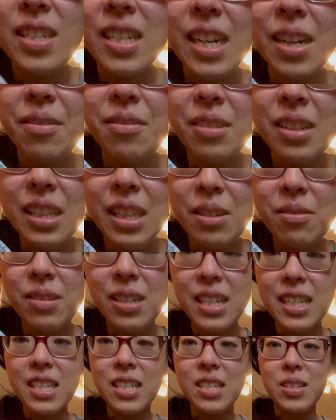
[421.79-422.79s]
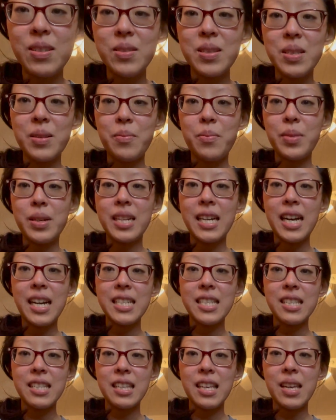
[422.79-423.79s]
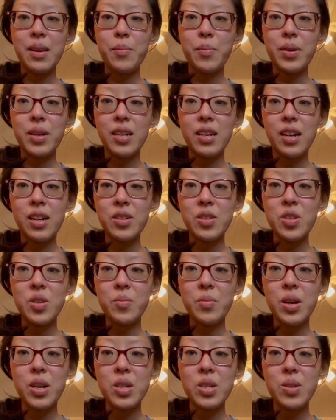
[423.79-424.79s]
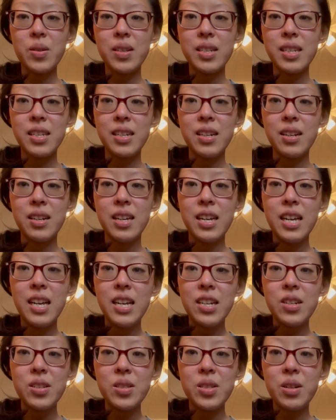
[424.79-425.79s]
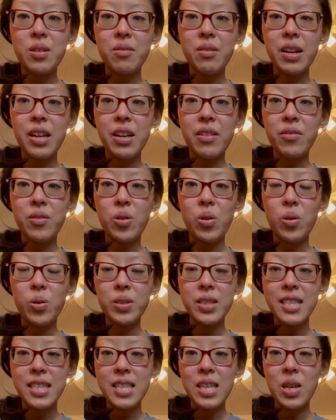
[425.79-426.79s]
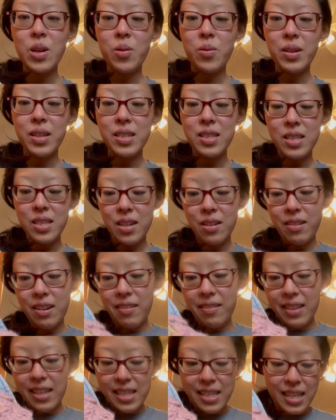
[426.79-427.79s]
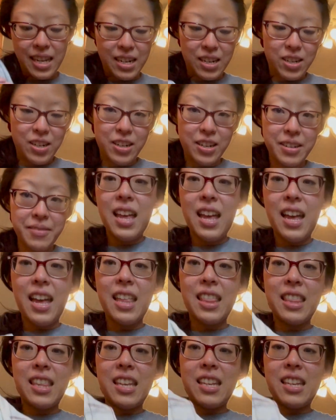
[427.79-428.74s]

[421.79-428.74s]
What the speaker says: I really wanted to do some bedazzling, but not too much. So I did just a ring of gold sequins around the center. And then